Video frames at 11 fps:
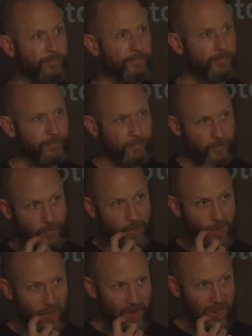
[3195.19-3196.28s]
Use for
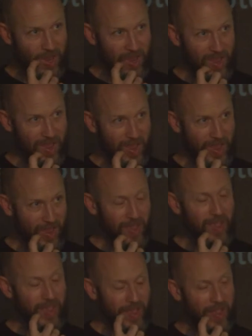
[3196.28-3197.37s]
exploration,
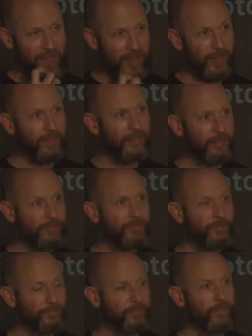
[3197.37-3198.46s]
promotion, behind the
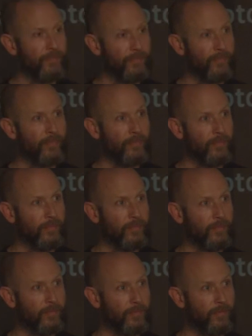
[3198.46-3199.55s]
scenes. What do you do with
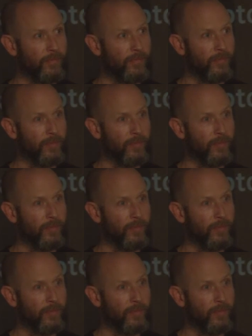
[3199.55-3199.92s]
Instagram?